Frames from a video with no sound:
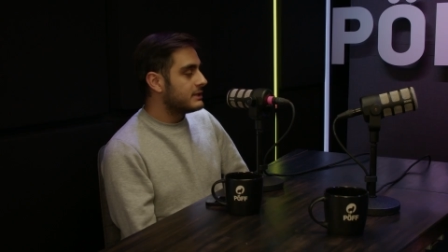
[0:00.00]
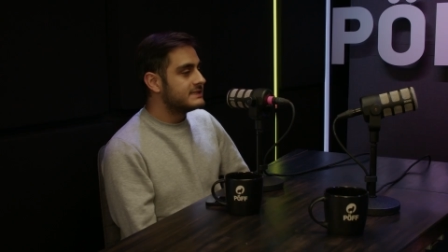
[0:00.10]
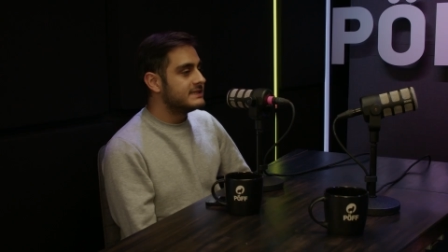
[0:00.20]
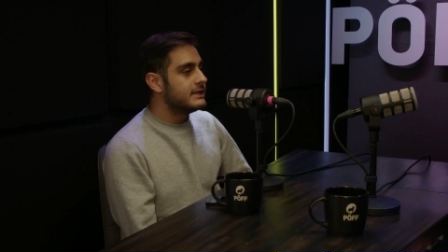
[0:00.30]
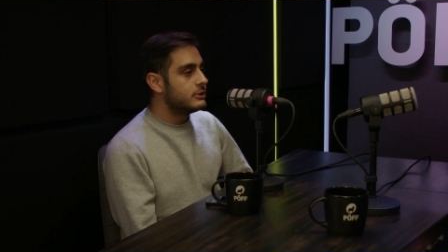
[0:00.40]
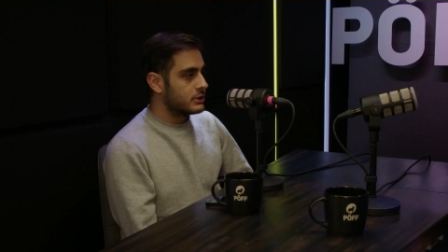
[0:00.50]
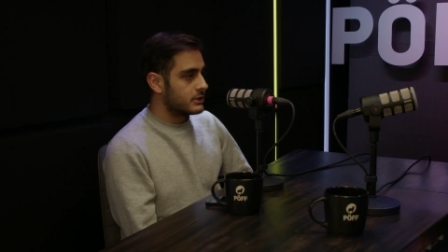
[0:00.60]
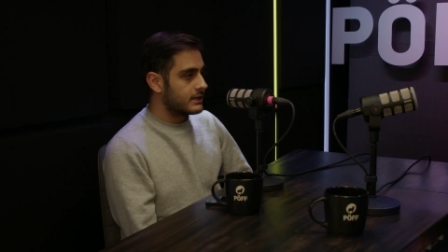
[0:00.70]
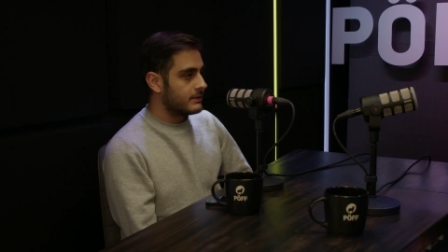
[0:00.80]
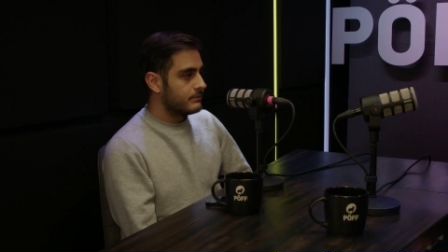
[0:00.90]
is new
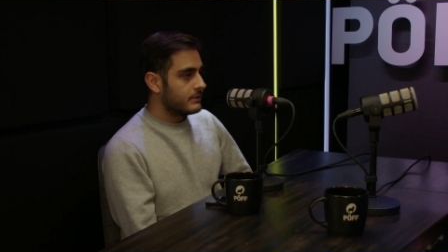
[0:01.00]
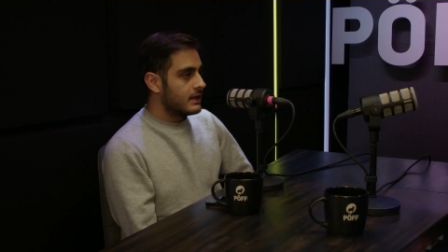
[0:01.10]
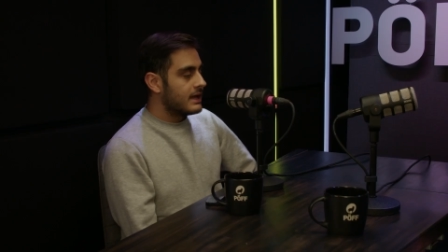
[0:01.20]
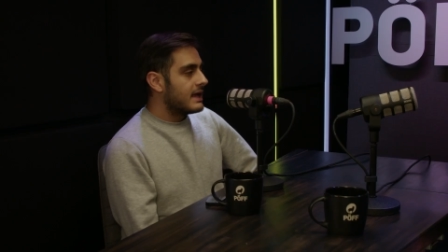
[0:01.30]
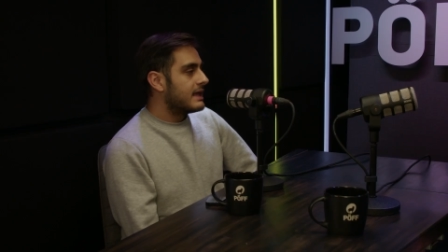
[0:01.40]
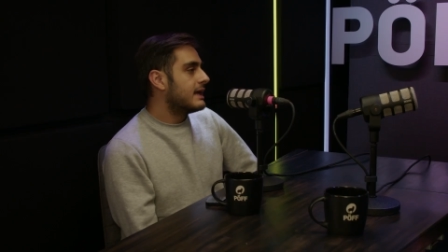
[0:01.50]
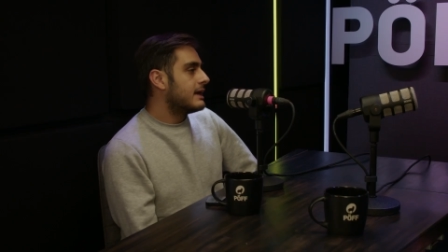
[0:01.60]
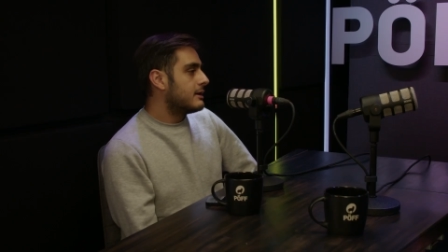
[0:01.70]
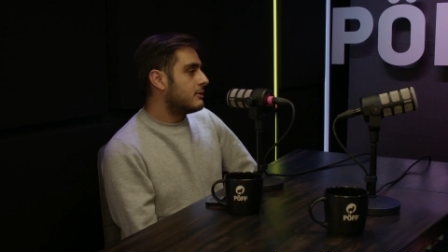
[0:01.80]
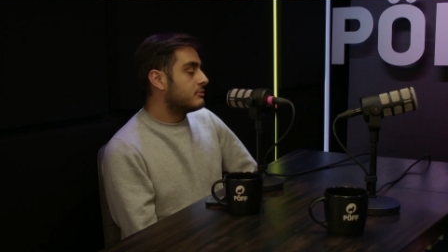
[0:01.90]
york
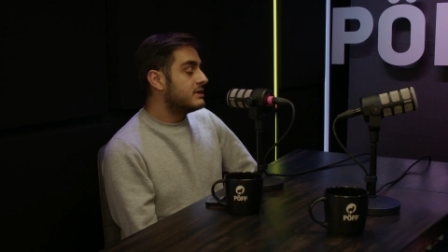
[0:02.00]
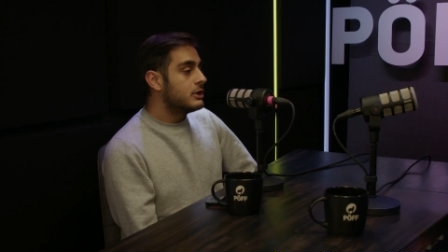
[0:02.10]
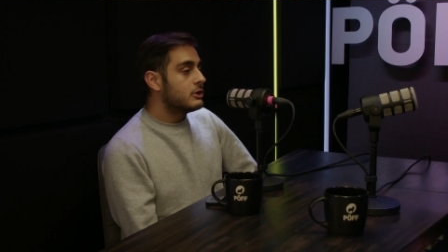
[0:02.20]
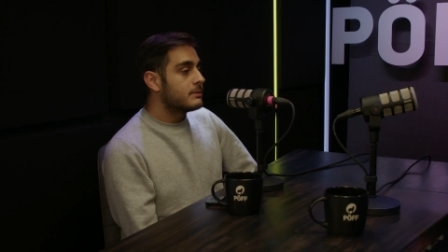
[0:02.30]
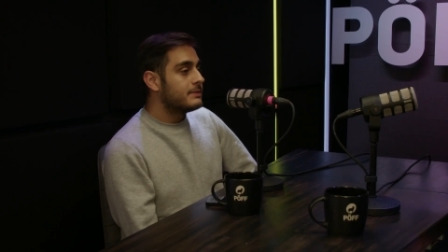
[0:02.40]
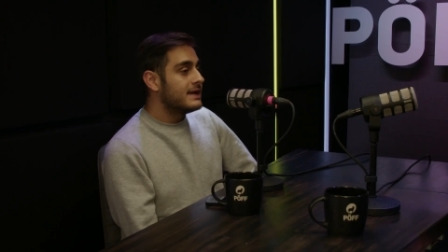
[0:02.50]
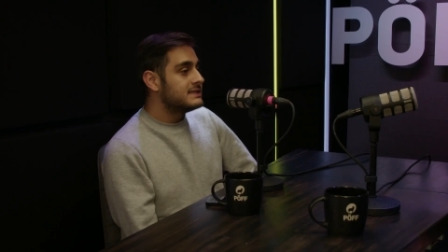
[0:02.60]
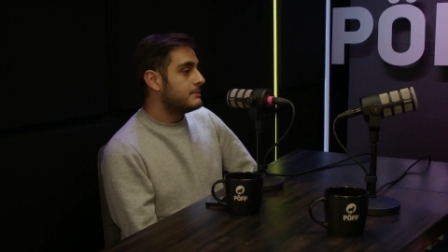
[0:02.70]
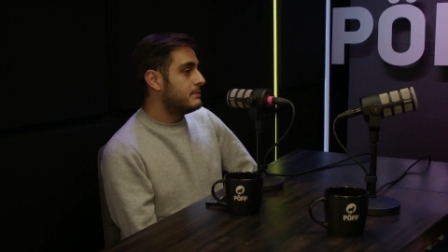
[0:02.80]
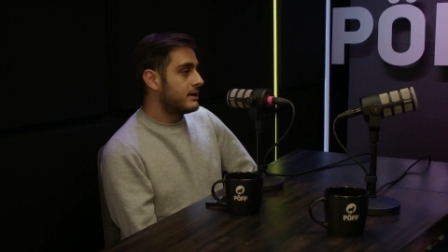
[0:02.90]
uh, New York
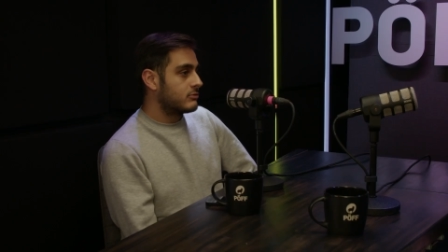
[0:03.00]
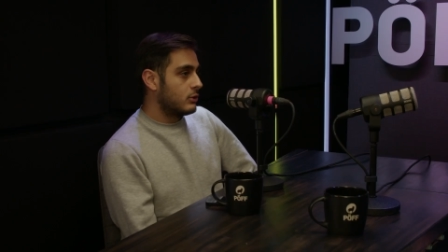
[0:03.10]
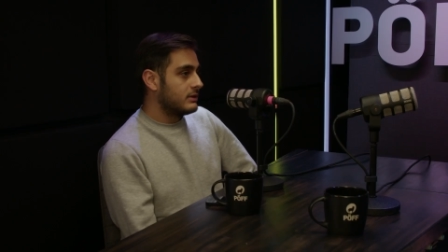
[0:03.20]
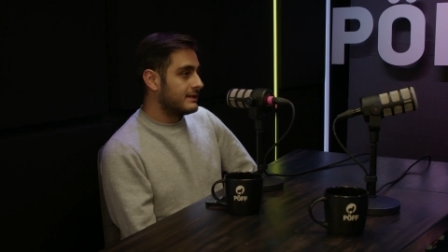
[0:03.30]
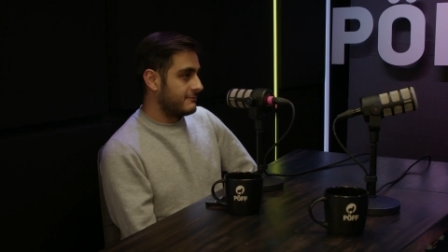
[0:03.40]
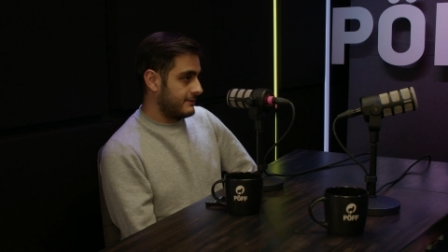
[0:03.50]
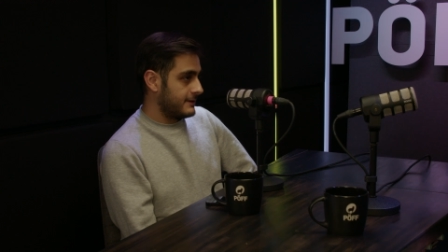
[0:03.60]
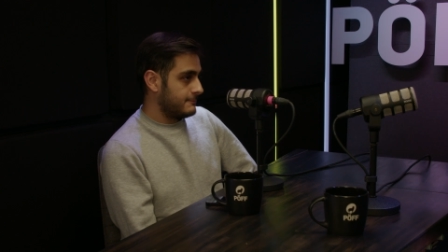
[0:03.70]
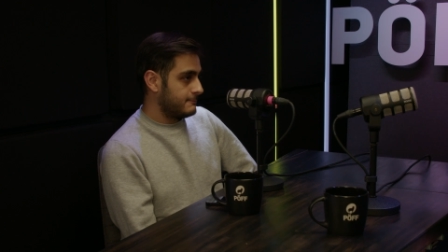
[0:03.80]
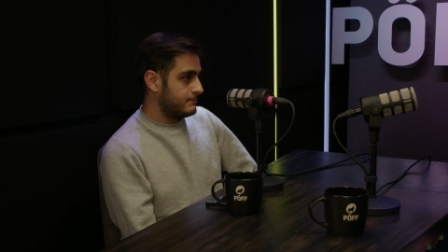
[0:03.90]
plays a big role in the
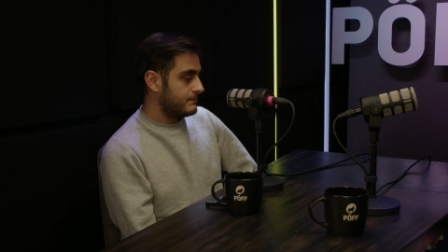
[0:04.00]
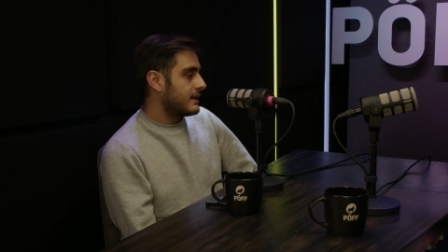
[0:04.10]
film,